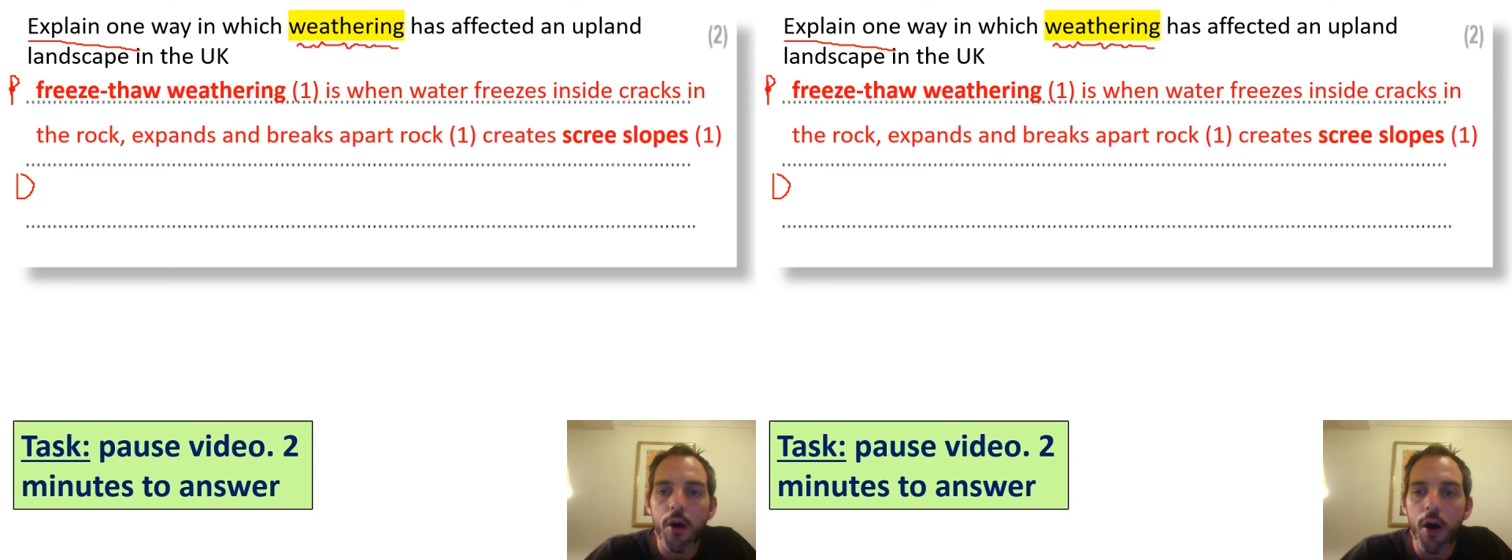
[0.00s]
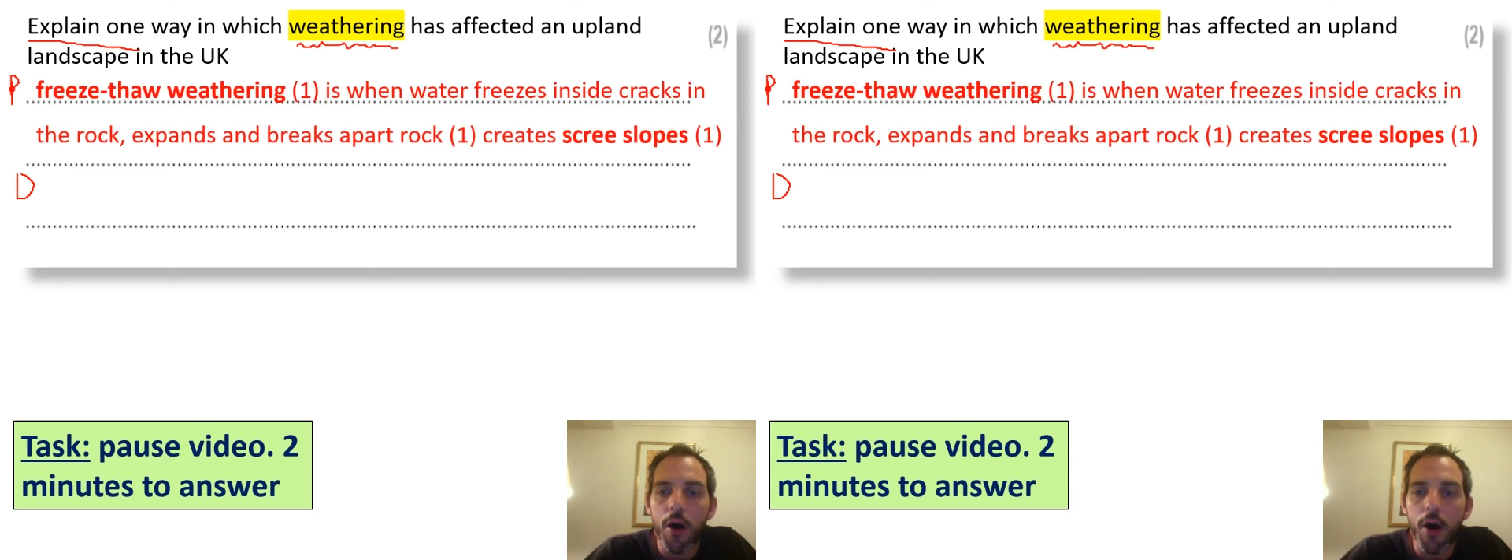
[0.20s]

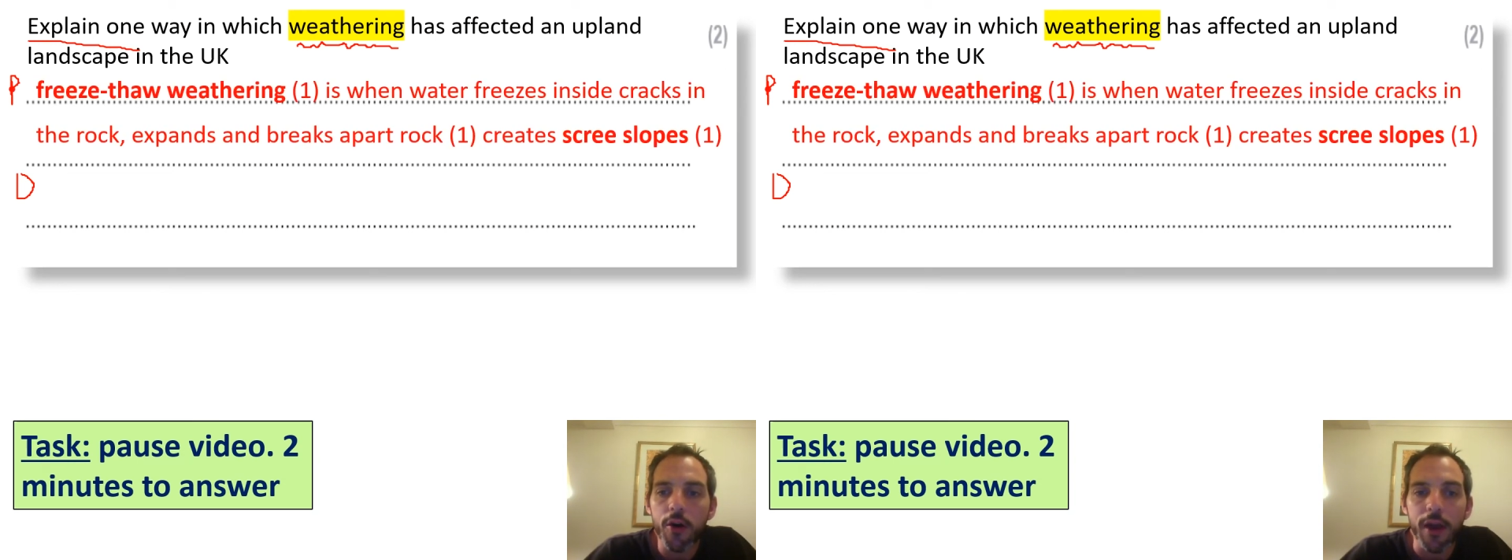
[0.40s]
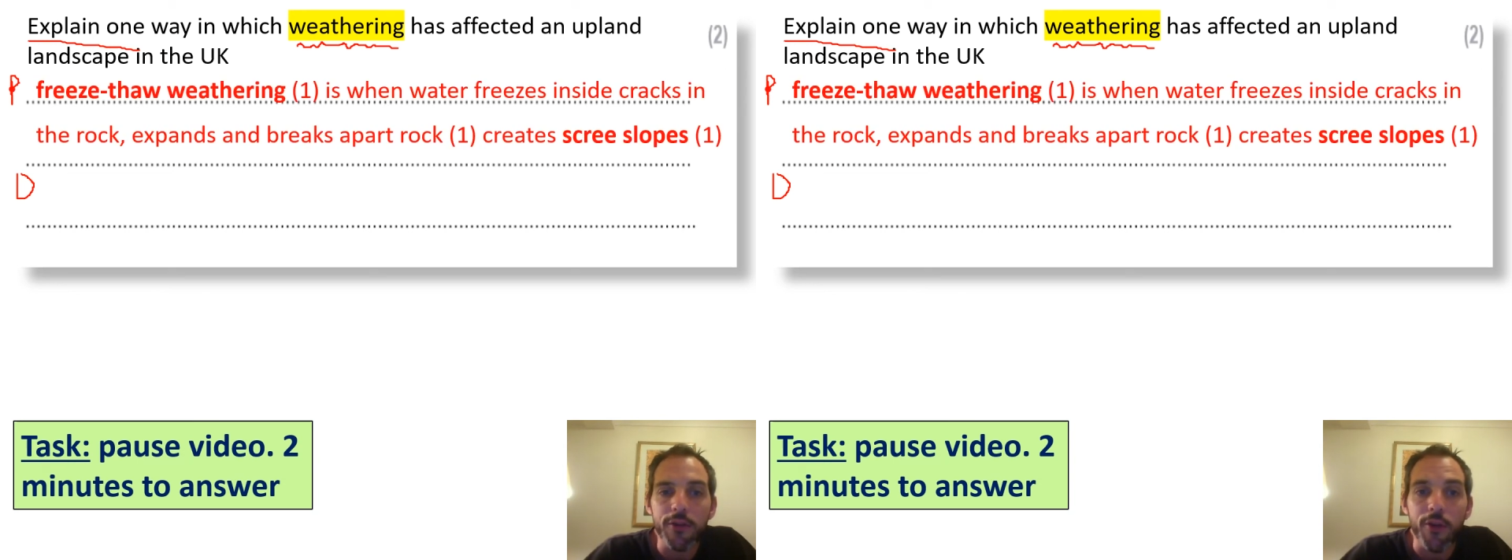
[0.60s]

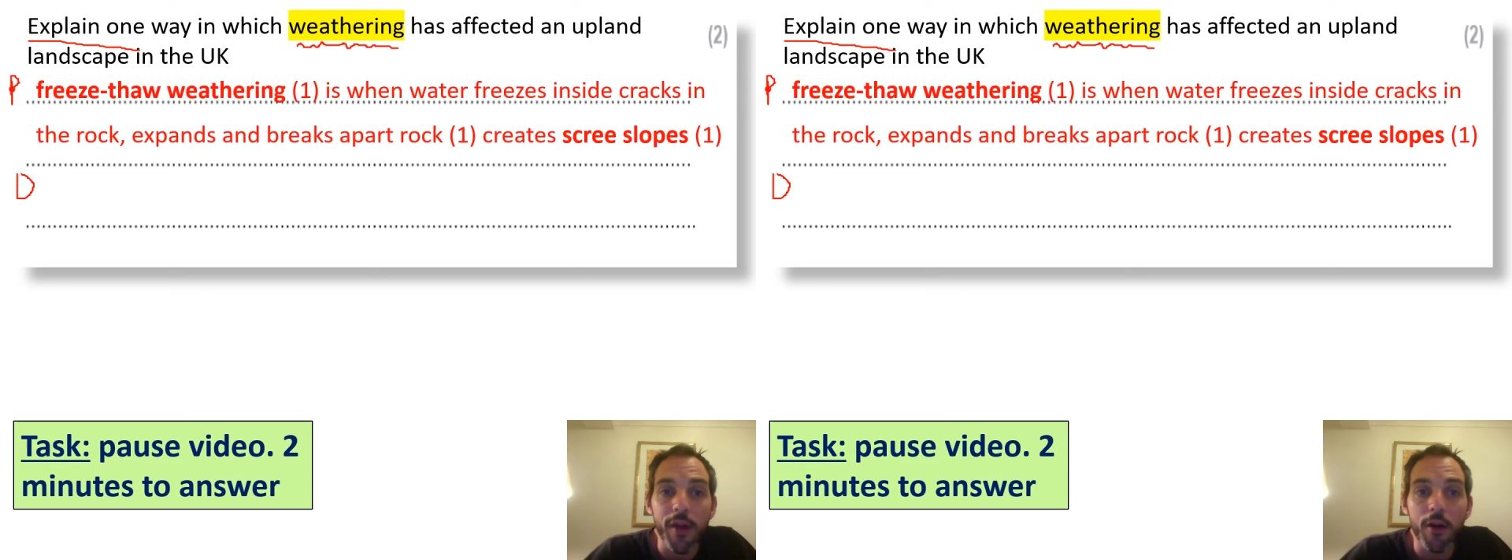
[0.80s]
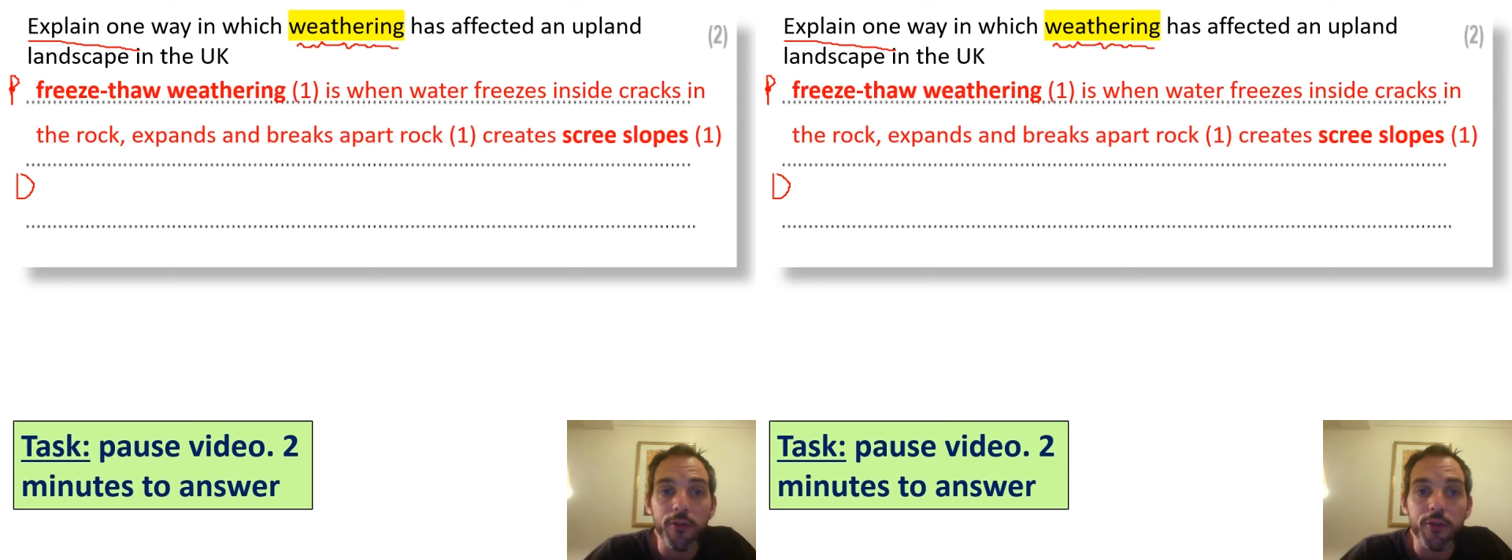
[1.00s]
Okay, so the
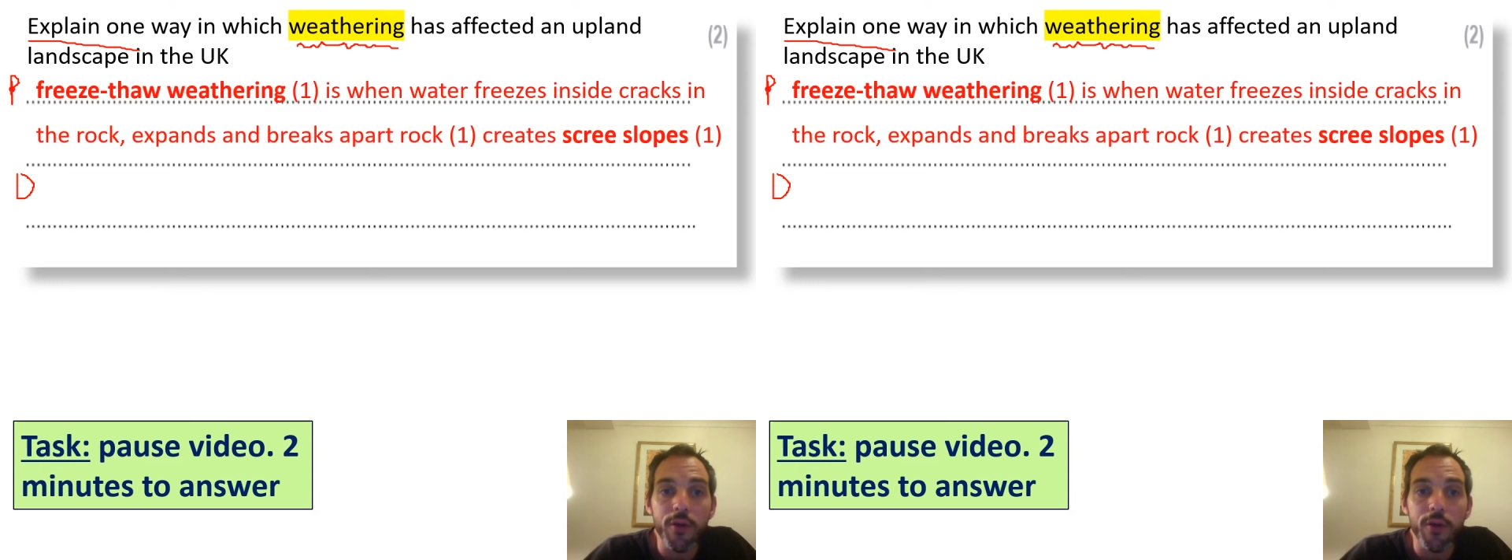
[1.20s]
answer